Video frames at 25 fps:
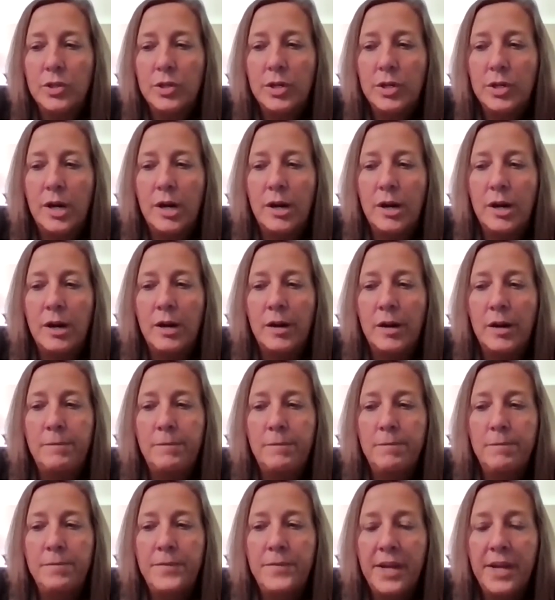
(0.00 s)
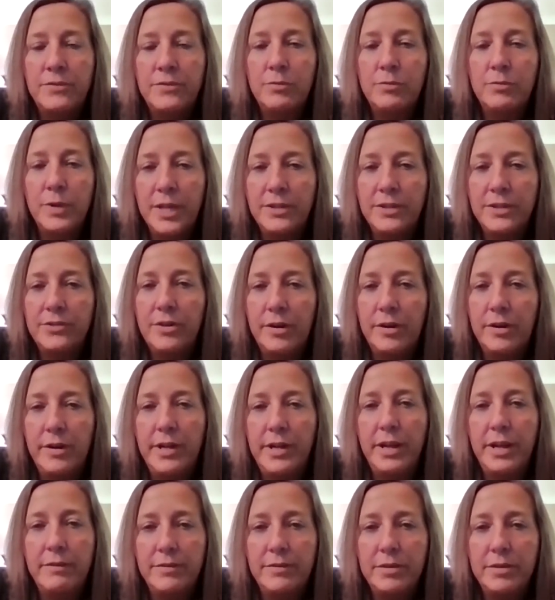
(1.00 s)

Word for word: Uh, that's when I started to have